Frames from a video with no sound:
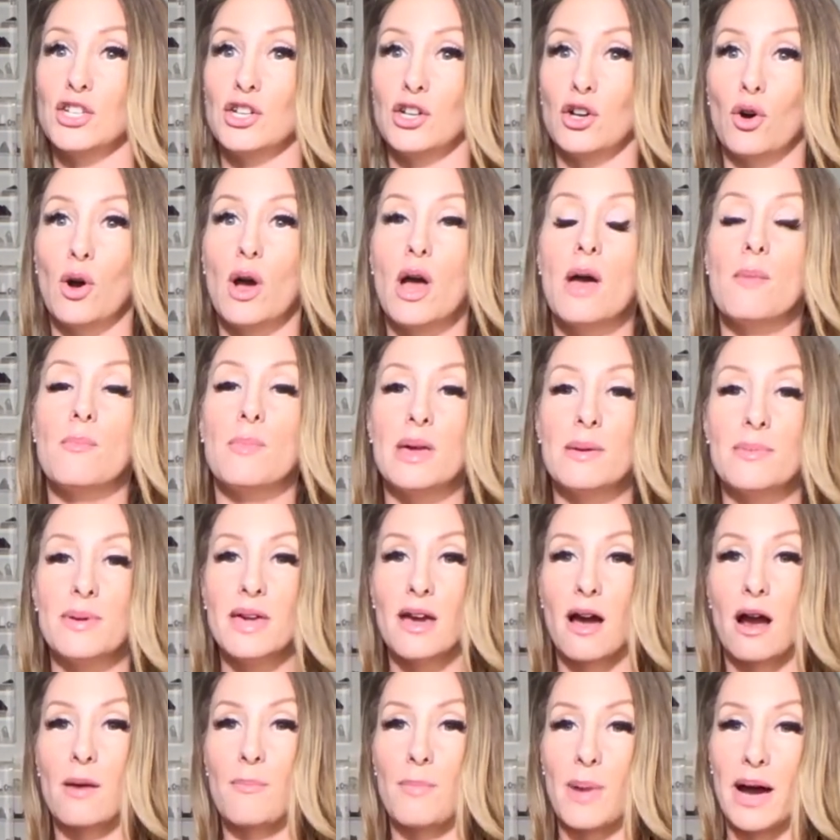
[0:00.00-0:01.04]
You know, maybe
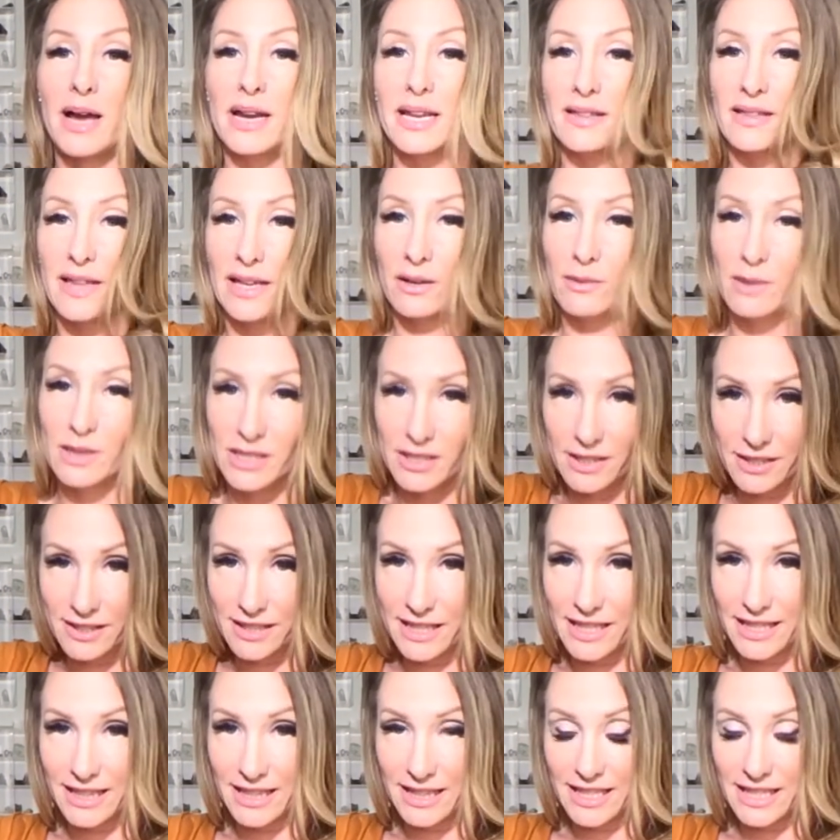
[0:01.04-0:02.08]
our body language is
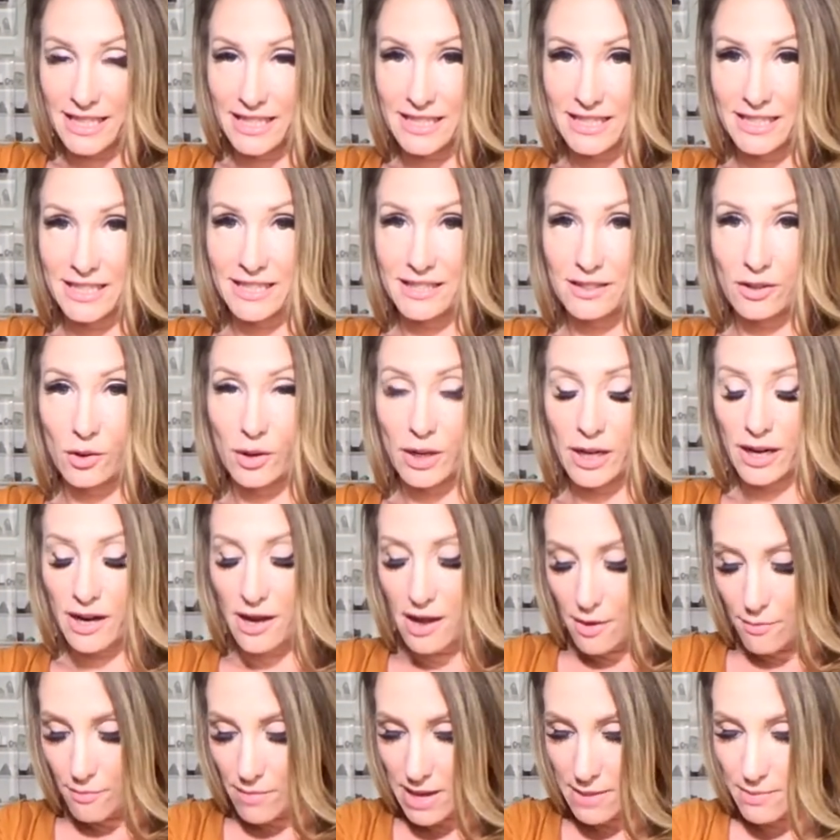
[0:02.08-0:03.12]
like this this or
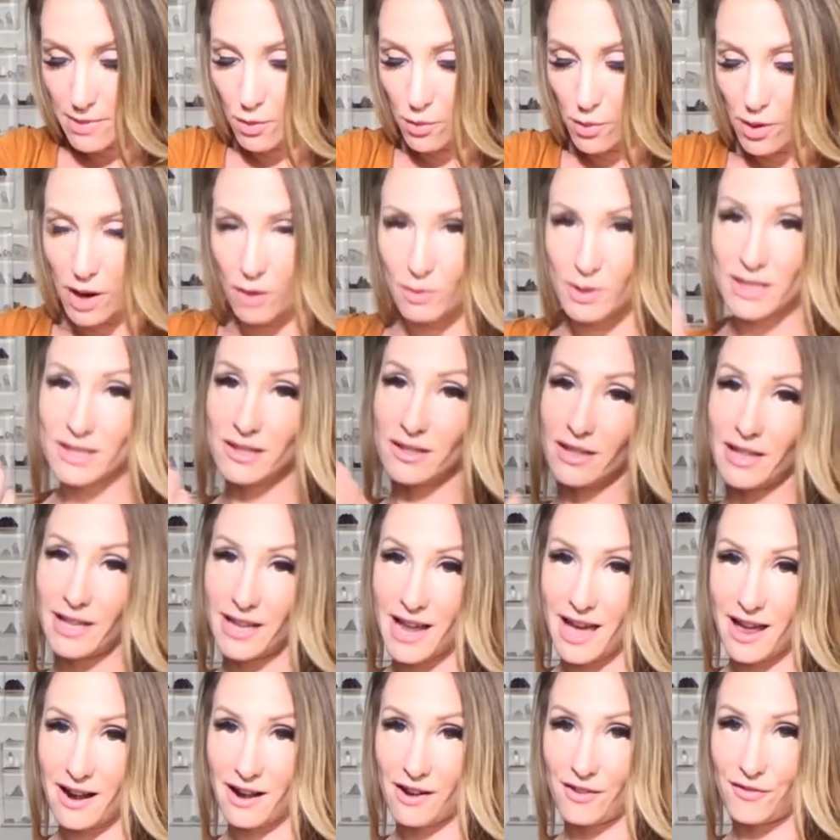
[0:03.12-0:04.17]
maybe we're always looking
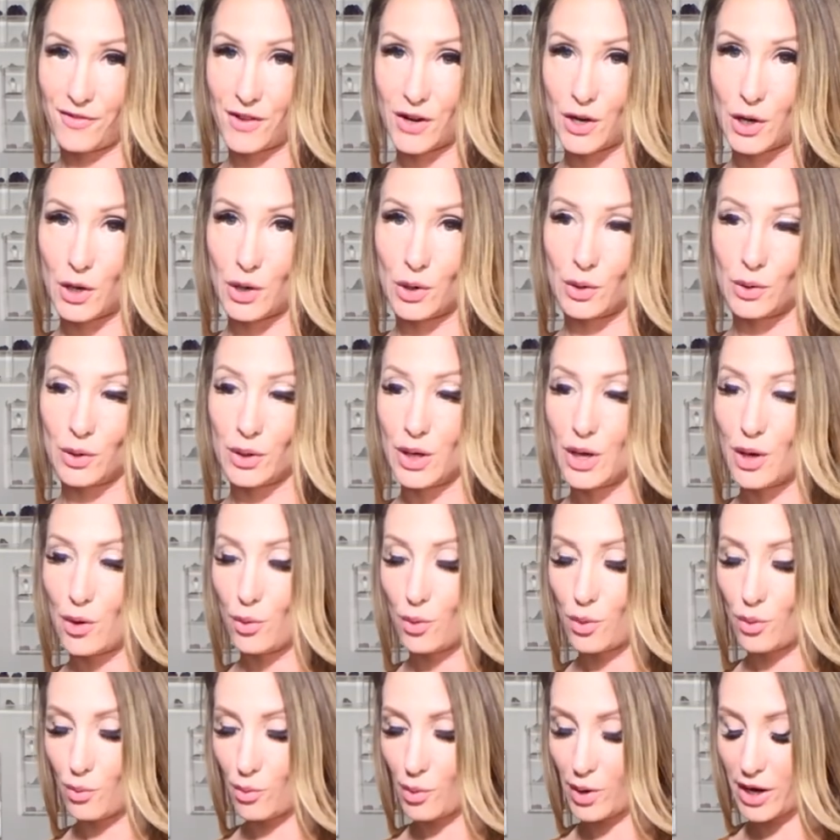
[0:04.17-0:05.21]
at our phone
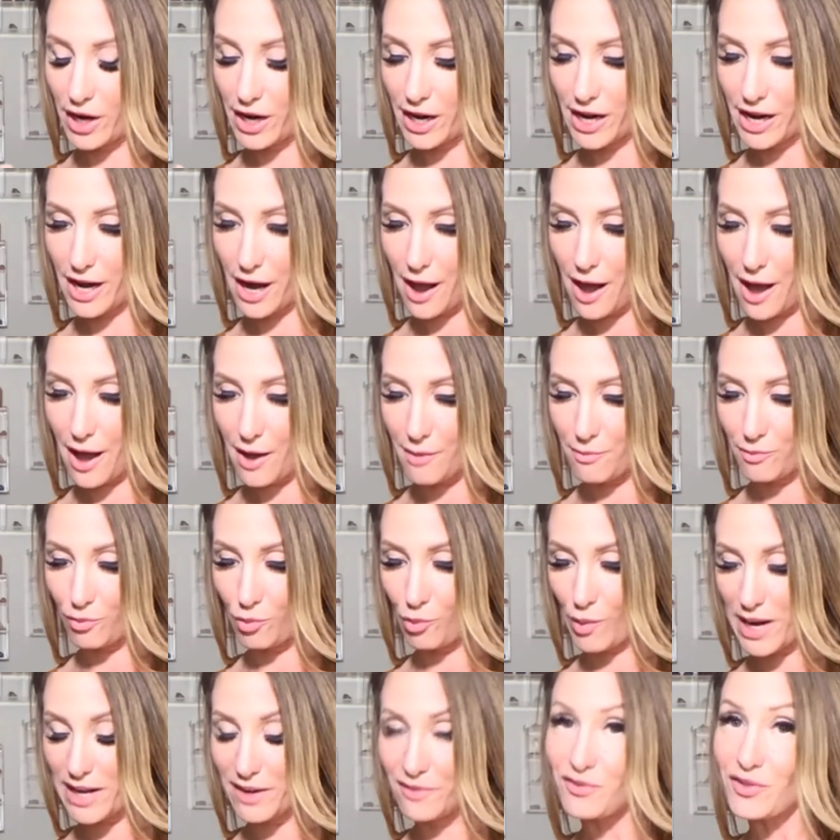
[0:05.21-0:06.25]
when we're um,
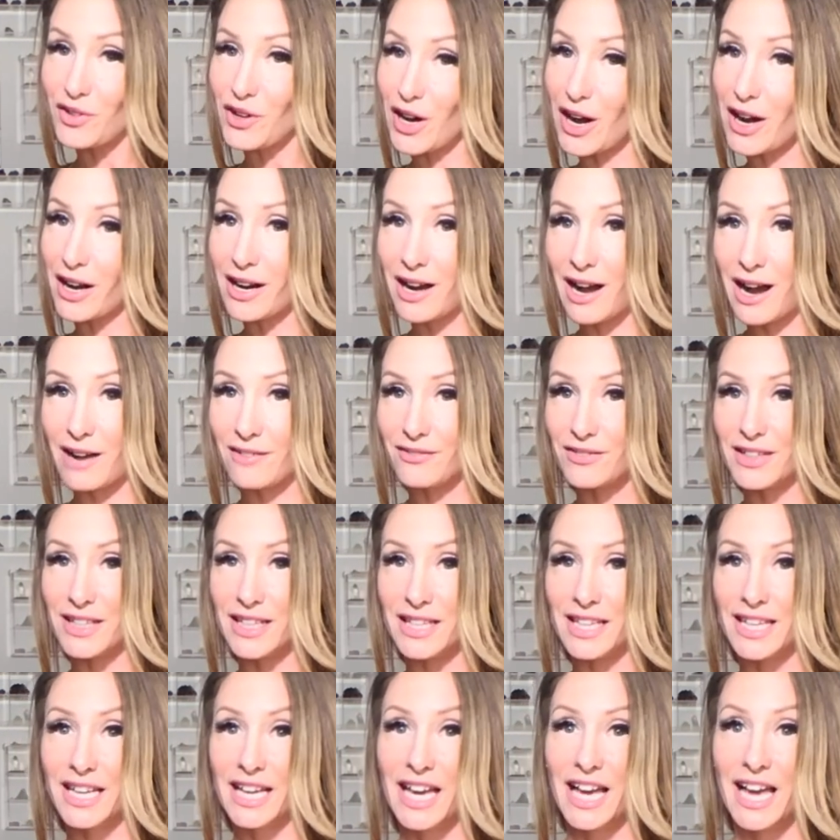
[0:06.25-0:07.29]
waiting for our
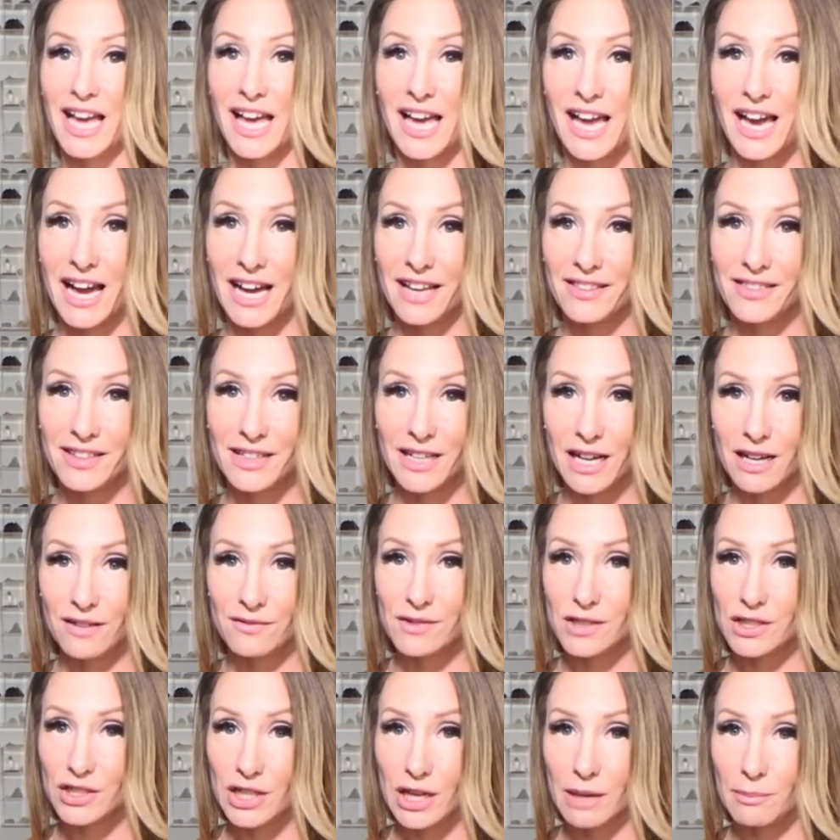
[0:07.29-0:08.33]
coffee at the
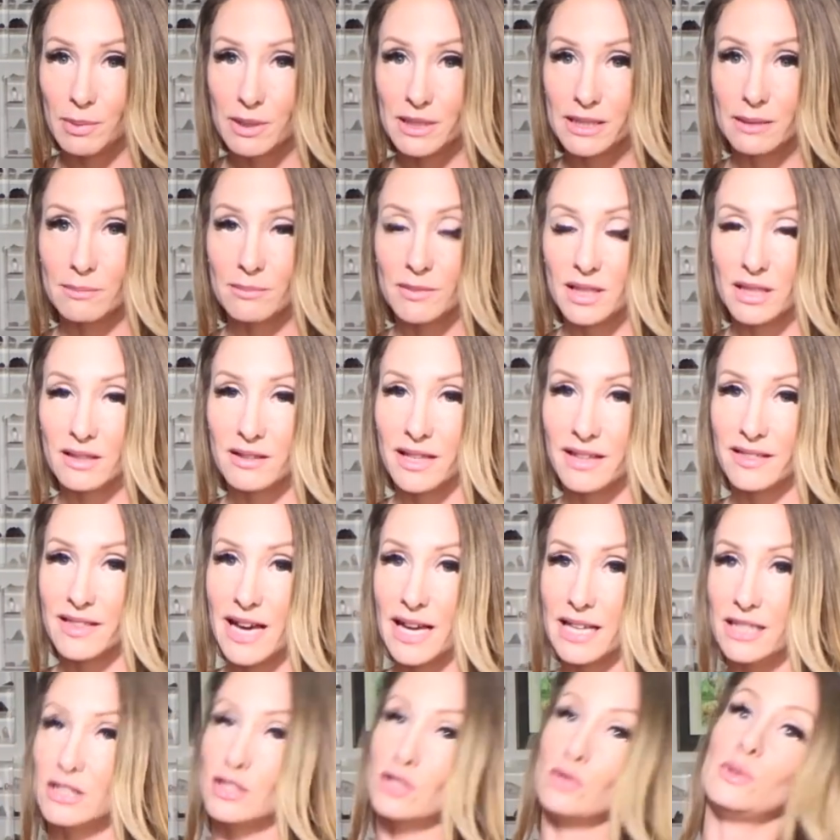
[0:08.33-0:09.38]
coffee shop or something like
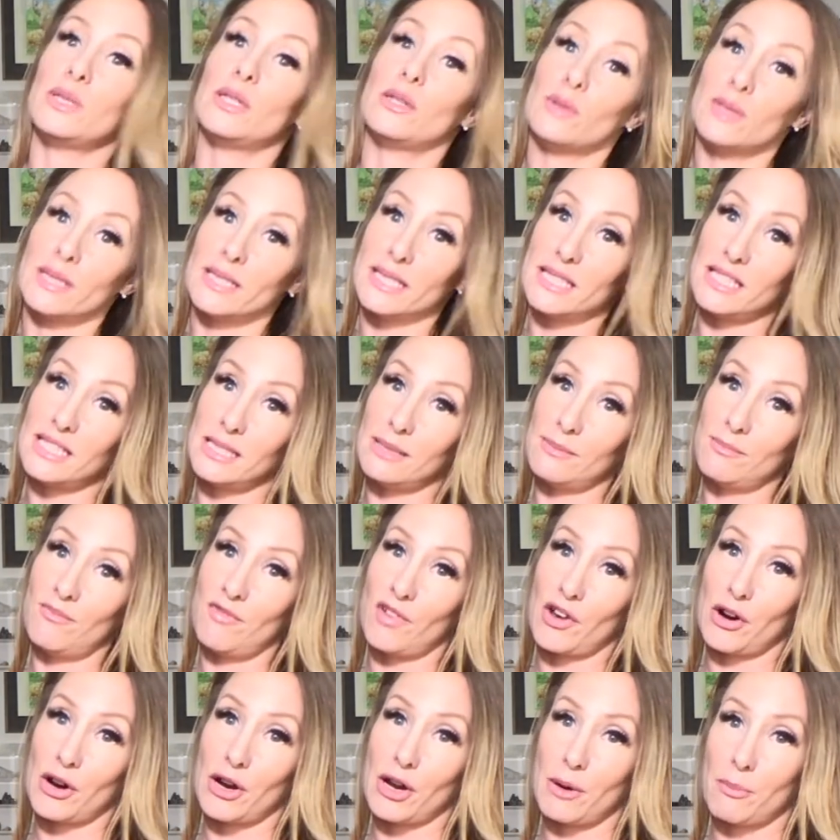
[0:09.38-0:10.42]
that. And so we don't seem
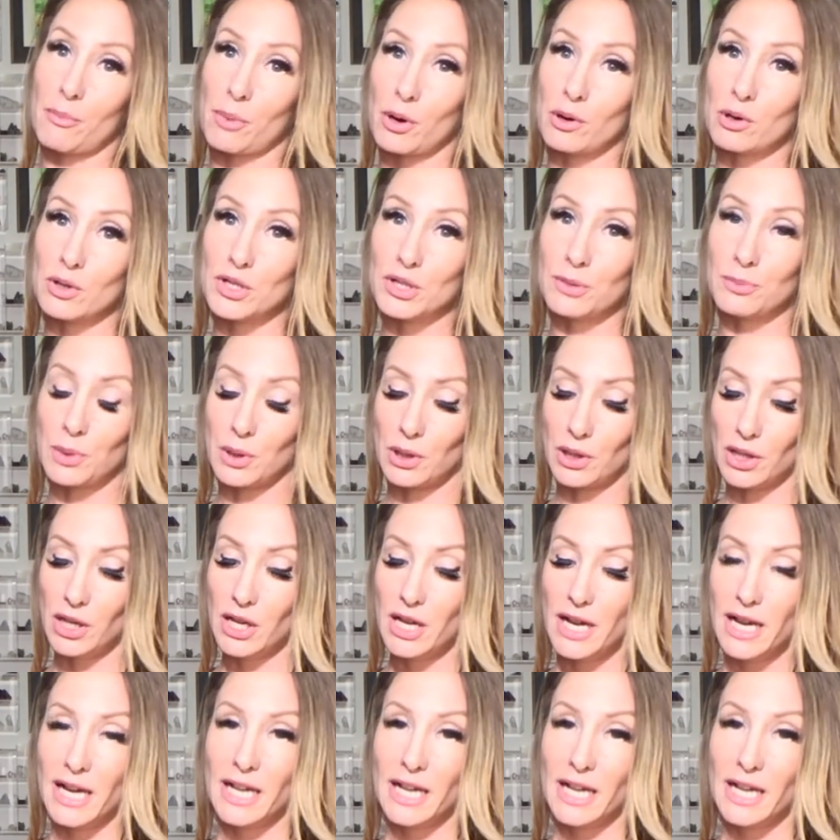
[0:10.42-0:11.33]
very approachable.